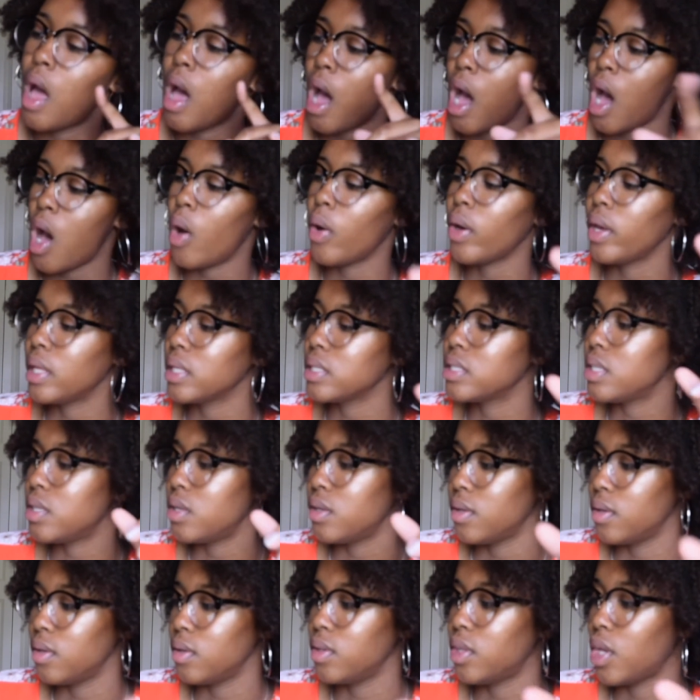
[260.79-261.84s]
I'll get to
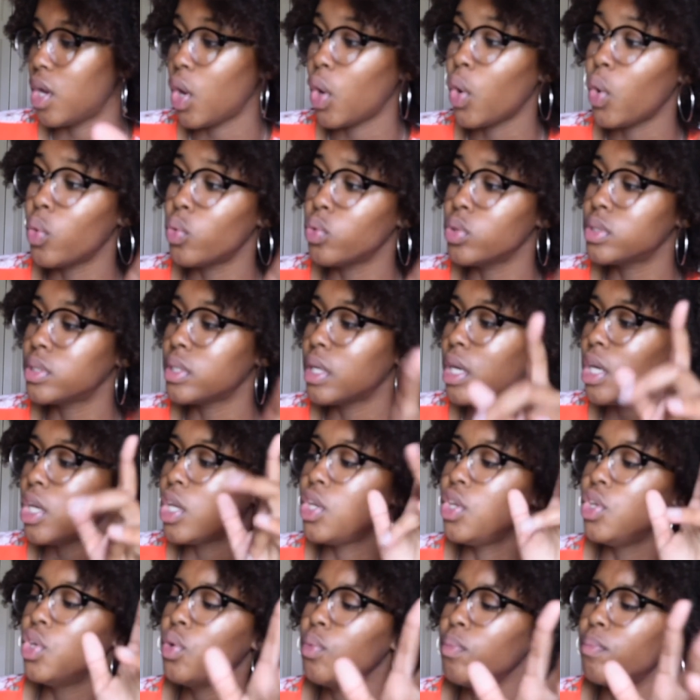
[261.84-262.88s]
them, those.
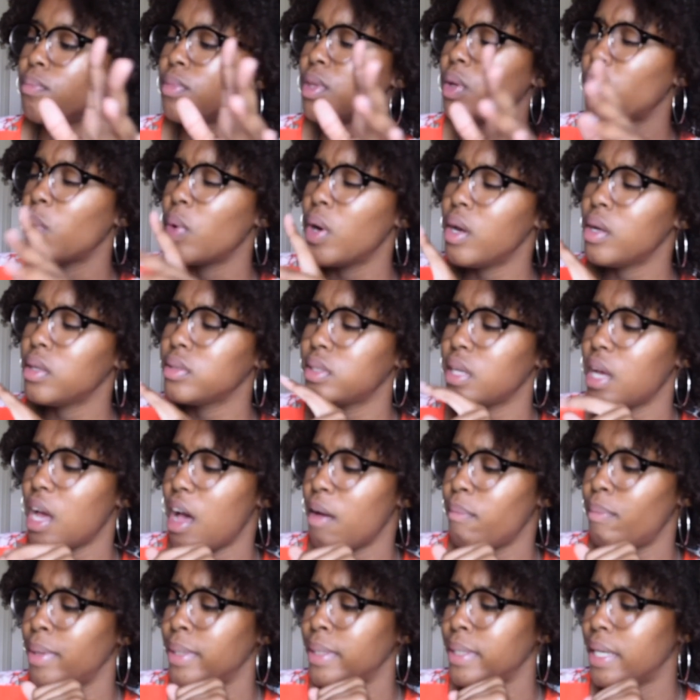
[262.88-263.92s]
You, the ones that
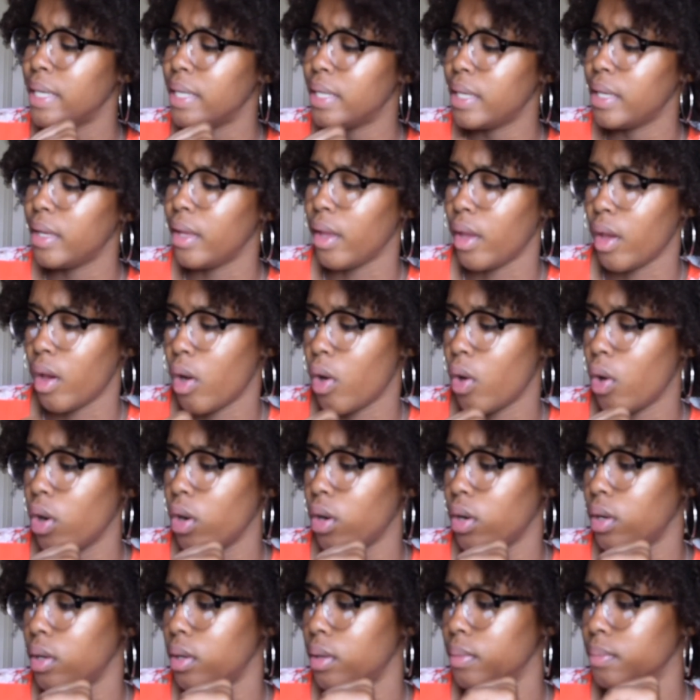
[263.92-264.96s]
I've been getting are...
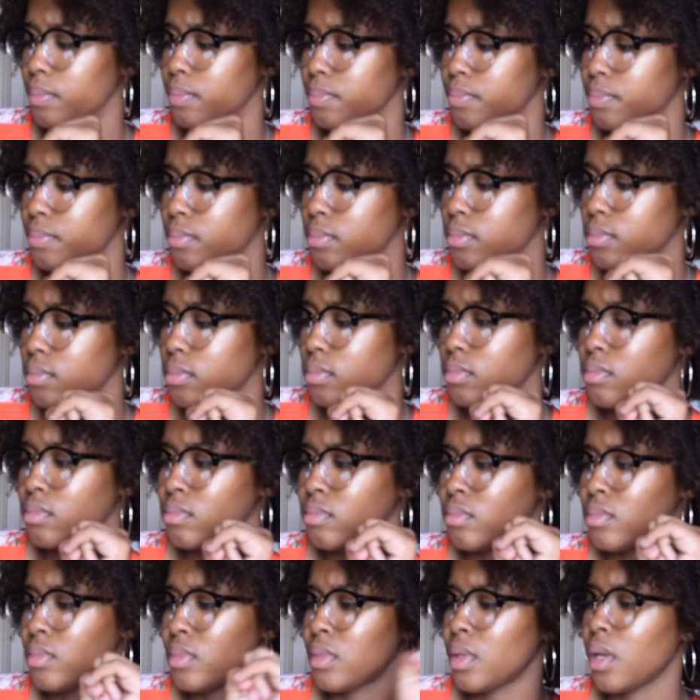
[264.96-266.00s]
um
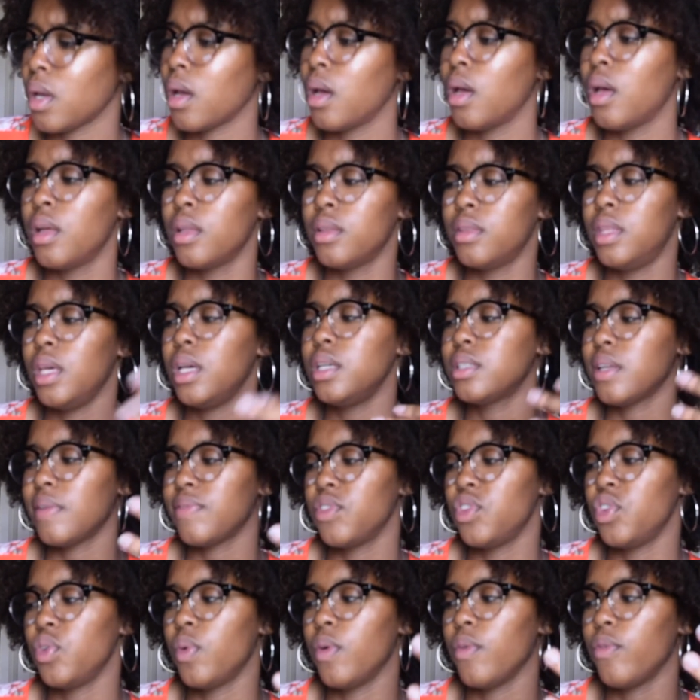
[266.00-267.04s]
things have to
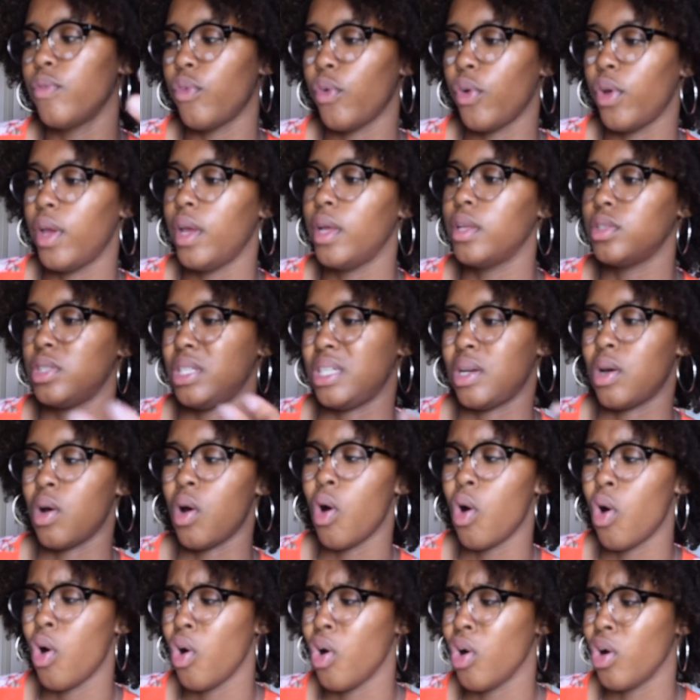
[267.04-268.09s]
do with friends and
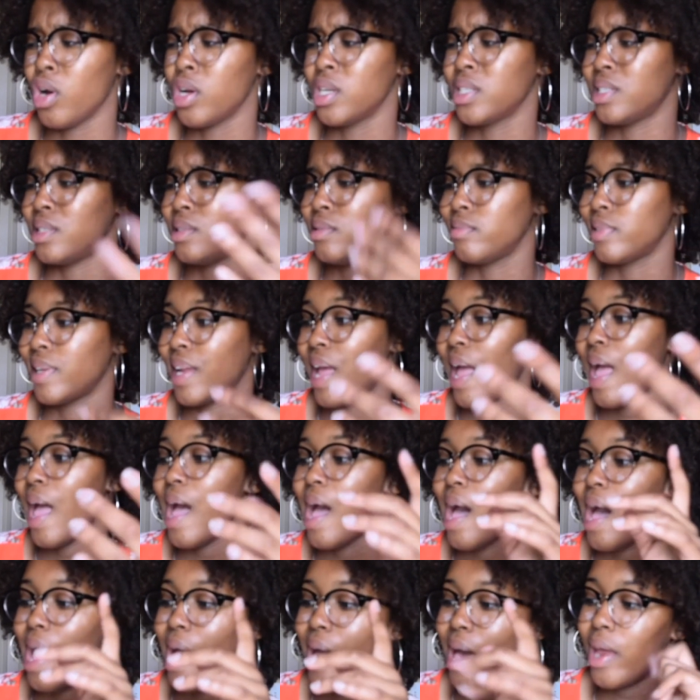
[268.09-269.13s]
cars. And
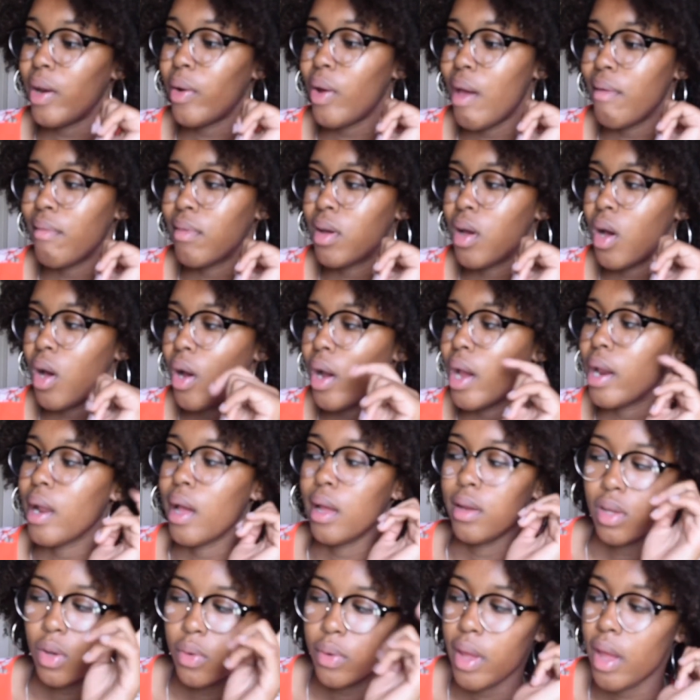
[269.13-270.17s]
I don't have a car and
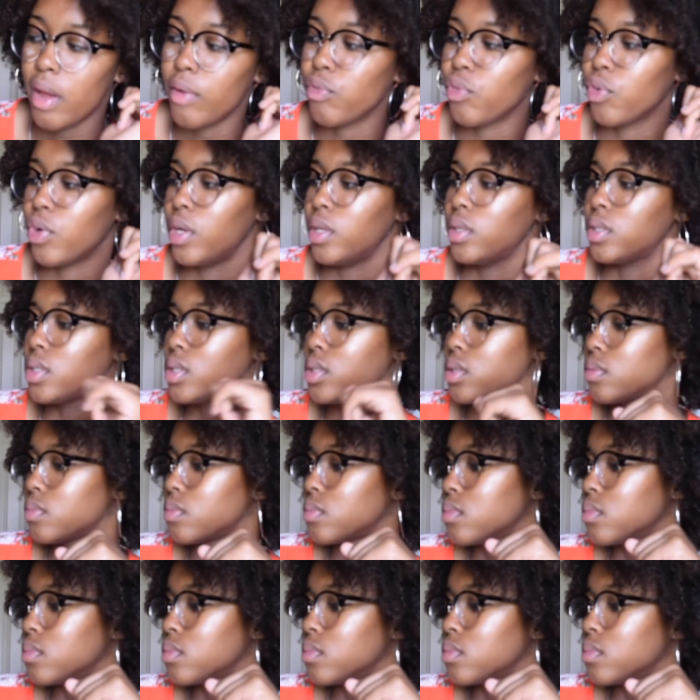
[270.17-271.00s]
I don't have friends.